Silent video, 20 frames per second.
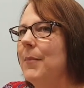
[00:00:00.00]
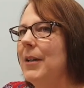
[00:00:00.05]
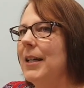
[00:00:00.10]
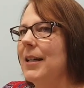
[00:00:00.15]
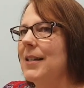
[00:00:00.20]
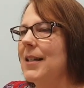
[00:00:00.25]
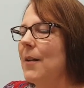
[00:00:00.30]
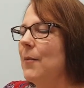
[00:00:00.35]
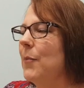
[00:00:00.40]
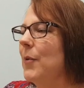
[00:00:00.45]

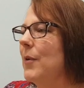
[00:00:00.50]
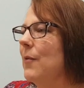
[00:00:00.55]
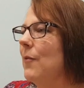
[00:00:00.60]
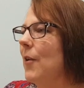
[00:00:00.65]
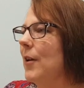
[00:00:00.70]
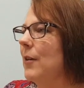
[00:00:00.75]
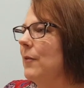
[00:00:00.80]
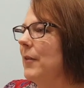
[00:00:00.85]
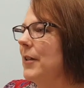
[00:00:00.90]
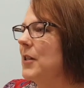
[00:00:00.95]
because I wouldn't
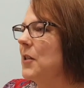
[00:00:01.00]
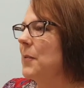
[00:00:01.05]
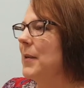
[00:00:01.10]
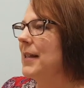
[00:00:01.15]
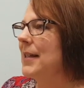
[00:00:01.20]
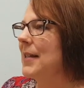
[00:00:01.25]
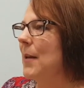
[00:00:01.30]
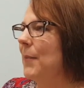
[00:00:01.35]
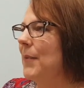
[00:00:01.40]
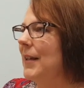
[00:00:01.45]
want to
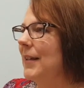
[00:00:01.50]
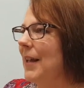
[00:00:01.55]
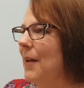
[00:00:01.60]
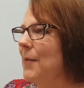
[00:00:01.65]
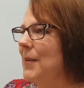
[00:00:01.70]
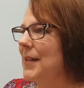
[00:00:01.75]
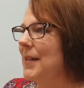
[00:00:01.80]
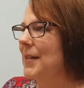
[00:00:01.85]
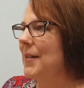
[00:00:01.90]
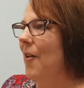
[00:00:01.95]
retweet something that
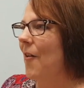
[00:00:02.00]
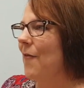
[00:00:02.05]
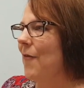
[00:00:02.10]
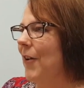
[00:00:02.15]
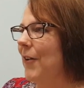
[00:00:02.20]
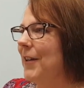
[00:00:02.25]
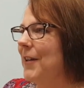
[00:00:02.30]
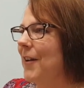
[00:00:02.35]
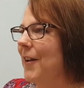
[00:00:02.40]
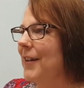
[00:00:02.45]
was not
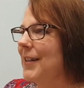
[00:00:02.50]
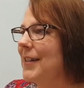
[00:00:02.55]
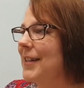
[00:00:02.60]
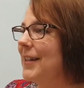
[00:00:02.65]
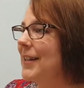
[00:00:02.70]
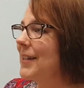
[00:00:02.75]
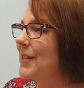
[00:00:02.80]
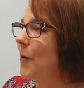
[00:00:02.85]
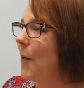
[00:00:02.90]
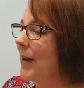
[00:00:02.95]
very nice.
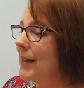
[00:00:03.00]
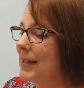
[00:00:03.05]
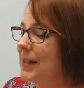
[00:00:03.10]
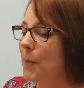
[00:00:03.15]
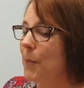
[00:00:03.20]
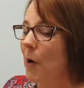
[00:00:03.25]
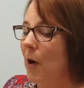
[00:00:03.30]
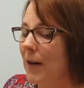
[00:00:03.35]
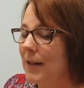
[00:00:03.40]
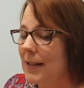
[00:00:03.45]
And it's quite
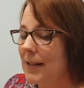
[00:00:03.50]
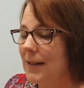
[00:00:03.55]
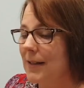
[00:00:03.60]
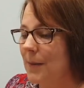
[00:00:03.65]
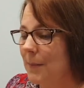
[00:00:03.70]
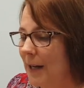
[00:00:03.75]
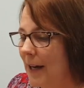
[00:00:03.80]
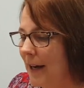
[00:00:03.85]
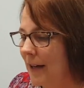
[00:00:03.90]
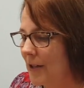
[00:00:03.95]
surprising
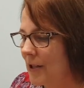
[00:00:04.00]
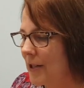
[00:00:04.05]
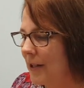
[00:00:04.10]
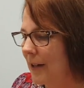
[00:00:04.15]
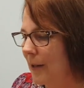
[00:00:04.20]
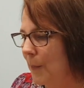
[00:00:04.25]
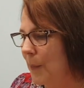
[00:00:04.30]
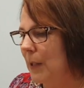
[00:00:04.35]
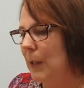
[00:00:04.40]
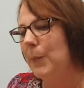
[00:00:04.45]
to me actually
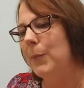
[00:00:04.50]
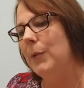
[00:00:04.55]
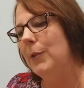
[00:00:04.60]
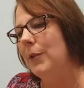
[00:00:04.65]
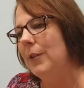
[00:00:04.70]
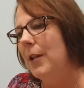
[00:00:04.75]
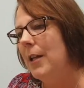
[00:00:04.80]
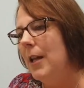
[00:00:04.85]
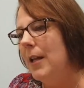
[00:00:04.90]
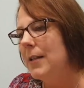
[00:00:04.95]
that
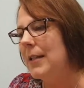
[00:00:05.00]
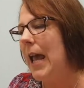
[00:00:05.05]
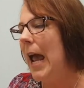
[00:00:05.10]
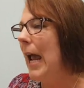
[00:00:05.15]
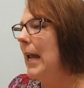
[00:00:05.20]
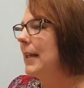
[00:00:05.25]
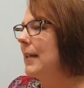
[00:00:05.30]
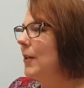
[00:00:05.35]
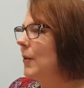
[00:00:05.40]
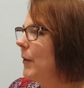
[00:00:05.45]
people
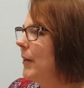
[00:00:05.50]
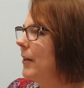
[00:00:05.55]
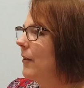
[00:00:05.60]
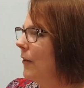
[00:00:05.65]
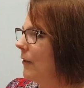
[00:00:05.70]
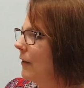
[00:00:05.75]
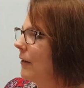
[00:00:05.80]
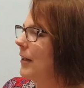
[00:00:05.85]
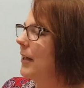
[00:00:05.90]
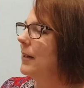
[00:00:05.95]
tag you in
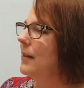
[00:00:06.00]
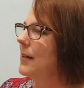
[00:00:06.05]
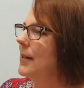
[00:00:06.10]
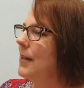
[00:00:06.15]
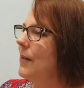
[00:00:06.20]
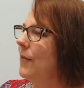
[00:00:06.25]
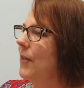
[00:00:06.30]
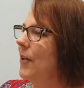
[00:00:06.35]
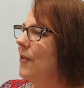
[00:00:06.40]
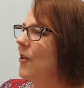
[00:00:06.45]
on things
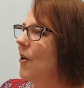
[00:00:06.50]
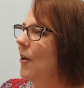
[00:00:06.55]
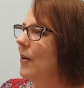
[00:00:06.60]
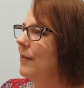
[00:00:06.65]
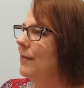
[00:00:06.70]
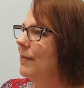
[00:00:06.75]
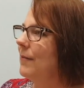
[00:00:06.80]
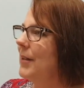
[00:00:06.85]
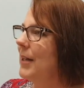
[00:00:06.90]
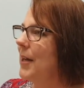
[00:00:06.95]
if they're not,
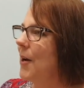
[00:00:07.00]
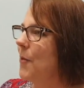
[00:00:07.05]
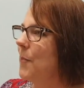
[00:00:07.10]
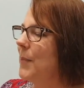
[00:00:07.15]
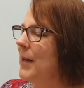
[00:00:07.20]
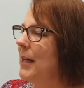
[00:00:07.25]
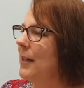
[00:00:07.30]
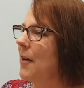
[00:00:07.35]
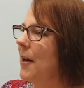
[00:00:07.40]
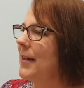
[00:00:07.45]
you know,
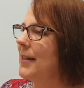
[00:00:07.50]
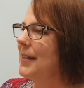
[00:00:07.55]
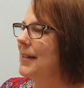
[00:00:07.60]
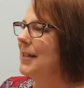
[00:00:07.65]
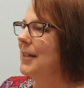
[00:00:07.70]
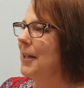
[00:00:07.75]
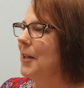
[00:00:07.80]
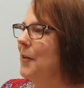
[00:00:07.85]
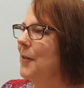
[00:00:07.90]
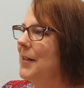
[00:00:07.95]
being
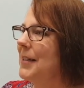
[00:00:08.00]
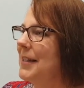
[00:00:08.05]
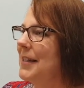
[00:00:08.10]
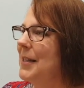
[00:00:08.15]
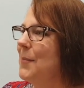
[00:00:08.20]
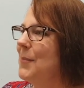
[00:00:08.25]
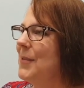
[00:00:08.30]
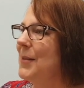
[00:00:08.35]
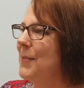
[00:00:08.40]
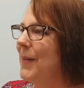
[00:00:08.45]
nice to you. It
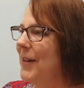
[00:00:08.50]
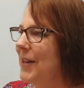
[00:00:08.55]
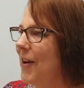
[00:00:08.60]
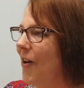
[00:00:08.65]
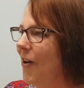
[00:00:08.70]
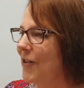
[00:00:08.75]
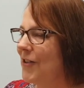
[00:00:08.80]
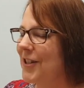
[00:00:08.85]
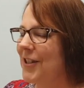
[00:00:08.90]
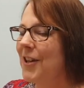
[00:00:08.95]
seems a bit
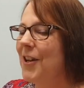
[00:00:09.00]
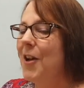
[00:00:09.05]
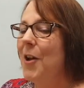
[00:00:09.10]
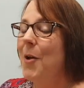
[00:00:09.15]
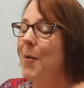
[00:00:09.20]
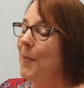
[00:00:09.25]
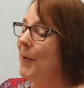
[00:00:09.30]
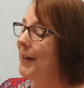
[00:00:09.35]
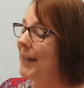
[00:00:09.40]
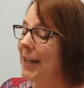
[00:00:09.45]
odd,
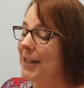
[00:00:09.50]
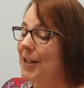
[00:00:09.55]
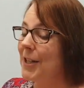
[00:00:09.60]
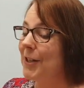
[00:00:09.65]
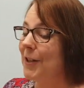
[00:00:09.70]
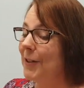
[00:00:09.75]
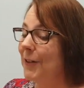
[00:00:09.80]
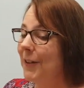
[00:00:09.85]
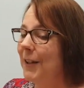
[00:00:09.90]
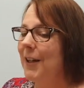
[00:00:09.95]
but they
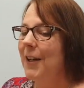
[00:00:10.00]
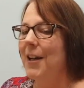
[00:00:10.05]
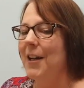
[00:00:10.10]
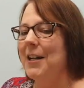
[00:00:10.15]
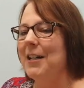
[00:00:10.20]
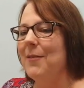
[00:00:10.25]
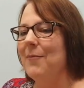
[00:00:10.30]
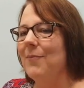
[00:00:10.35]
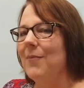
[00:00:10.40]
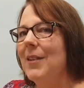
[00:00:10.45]
do.
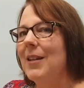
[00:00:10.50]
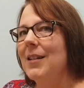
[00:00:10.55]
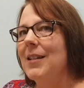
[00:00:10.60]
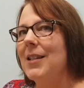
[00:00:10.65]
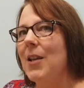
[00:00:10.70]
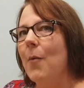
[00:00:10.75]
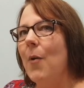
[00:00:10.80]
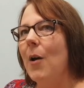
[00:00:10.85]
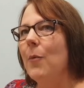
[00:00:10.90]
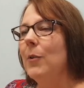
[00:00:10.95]
Um,
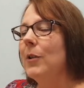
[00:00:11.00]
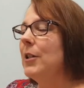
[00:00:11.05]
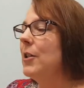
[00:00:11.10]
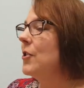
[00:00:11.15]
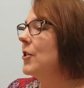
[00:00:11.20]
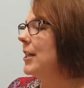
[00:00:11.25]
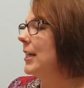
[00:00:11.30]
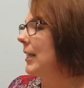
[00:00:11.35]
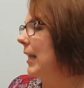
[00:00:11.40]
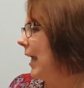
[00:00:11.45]
so I will
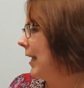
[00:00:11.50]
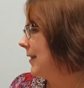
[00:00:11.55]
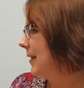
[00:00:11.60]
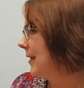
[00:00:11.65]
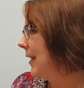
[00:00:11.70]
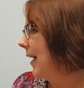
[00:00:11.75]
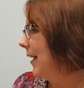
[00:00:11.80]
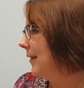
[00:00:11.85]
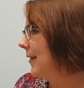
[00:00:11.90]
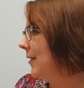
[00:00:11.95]
usually
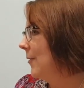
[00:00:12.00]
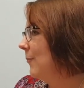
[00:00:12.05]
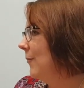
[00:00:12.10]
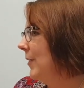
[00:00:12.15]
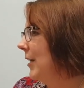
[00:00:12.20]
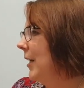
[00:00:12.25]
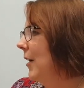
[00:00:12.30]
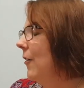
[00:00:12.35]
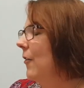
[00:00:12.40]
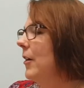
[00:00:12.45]
glance at them,
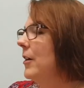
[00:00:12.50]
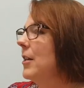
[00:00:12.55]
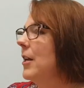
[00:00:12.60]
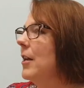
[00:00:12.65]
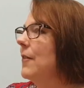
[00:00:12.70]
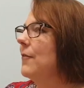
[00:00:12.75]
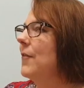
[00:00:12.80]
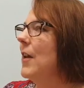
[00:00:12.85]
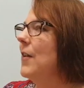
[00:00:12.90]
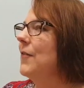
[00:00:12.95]
you know, and
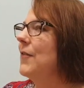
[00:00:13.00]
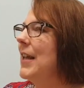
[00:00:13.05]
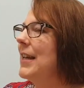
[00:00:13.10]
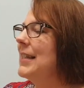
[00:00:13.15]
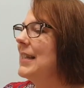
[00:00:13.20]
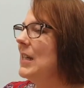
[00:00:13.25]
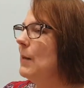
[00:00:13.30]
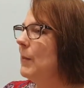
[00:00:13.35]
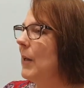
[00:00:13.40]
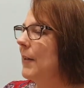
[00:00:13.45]
if, if they
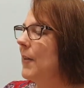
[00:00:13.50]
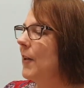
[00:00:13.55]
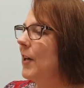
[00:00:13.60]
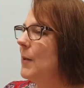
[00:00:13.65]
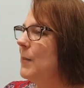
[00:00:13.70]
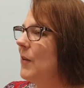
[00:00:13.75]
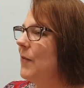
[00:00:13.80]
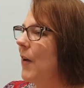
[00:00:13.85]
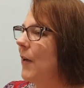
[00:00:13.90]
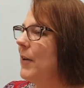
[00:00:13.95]
seem like they're
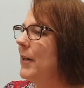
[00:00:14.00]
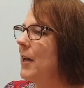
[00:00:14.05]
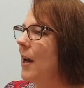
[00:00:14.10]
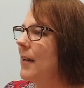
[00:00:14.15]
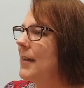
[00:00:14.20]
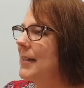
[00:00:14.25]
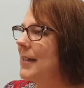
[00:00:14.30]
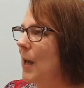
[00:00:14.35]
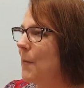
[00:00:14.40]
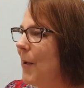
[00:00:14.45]
going to be very
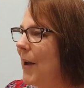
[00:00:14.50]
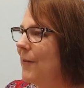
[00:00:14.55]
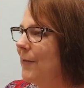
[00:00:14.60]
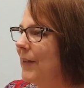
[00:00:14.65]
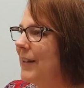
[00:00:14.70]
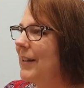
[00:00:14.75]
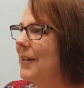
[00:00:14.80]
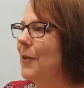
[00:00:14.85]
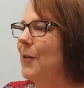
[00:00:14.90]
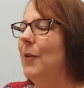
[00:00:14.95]
nice, I might
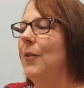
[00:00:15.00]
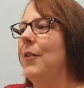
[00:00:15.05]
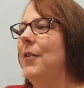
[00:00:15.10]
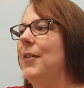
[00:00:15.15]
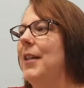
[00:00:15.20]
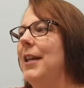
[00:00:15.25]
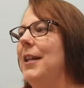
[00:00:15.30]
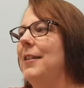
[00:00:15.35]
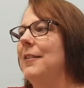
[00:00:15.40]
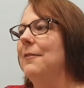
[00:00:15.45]
read the whole
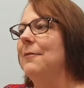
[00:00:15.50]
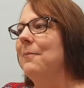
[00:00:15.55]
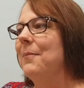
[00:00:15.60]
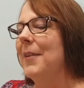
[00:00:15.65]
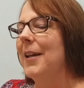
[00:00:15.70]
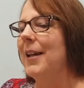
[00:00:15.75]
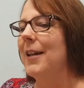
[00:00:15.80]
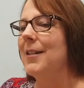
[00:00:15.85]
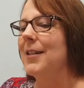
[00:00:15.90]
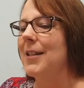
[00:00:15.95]
thing.
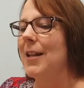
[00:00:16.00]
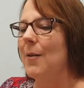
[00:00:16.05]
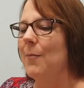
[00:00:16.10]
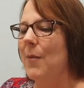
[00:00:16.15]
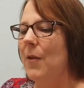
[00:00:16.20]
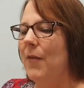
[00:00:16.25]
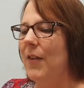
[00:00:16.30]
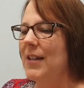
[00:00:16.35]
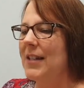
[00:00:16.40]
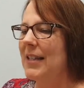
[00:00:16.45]
And um,
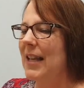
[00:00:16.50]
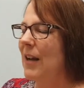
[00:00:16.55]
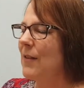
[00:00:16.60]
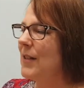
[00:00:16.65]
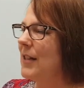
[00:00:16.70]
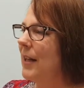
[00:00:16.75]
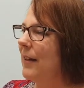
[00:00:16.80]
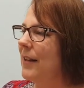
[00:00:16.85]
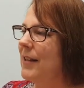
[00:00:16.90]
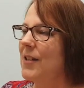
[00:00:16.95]
if it
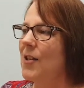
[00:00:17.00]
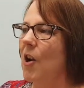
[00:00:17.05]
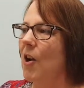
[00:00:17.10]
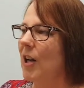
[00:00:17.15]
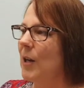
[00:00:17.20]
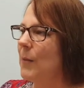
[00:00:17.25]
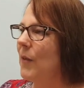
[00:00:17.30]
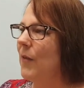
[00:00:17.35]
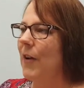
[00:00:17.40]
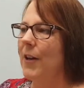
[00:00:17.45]
sounds like it's not
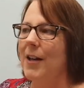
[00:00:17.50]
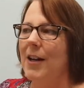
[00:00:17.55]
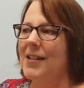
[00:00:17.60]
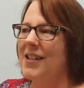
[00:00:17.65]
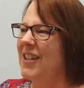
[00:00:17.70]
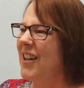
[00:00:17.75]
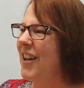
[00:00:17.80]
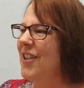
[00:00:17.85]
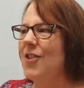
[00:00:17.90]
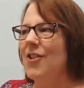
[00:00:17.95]
going to be very nice,
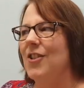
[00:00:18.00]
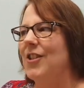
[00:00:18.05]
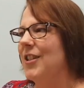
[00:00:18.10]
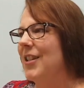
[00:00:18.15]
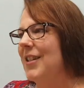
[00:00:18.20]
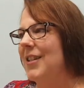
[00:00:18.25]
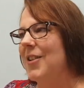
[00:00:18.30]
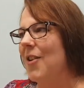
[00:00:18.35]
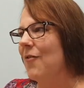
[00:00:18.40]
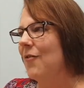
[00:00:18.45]
I usually
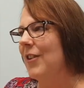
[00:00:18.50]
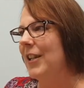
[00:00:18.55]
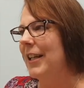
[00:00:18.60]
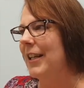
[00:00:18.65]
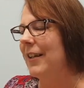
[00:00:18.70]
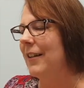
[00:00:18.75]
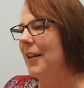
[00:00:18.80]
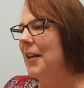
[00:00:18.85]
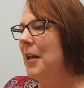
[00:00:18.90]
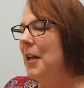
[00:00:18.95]
just don't read
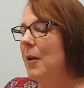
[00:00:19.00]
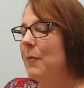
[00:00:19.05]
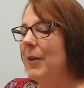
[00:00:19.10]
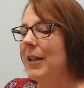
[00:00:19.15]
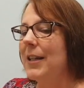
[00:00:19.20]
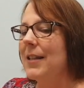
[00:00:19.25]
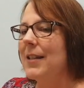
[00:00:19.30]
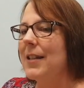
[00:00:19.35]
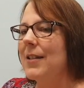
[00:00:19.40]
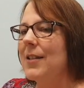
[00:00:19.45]
it
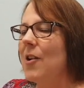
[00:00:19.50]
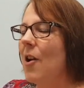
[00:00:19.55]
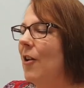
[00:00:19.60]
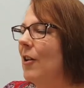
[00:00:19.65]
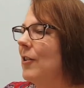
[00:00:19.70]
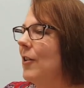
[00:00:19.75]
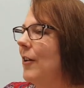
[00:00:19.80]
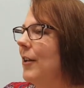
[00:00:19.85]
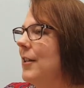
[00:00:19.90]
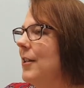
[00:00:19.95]
because there's
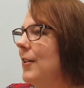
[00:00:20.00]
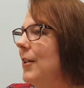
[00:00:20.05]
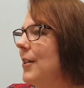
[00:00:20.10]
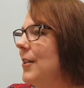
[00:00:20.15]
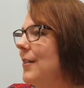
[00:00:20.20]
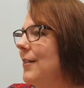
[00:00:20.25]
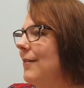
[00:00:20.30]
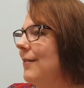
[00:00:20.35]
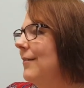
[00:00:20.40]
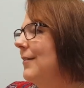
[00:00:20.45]
not a lot you
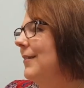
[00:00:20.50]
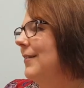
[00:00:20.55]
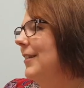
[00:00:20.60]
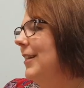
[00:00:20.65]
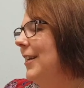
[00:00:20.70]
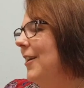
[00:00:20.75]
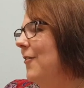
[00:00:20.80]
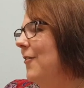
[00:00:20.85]
can